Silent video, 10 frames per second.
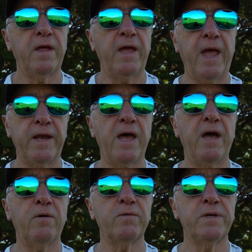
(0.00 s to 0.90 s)

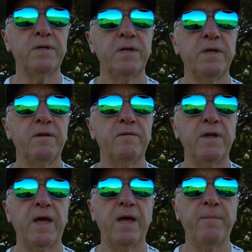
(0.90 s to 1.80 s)
Handheld
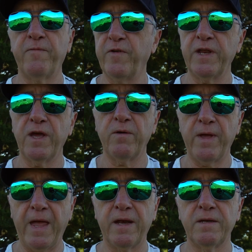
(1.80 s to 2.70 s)
video
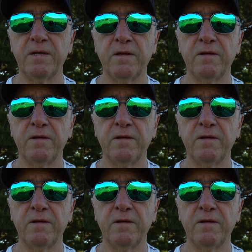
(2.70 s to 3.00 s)
and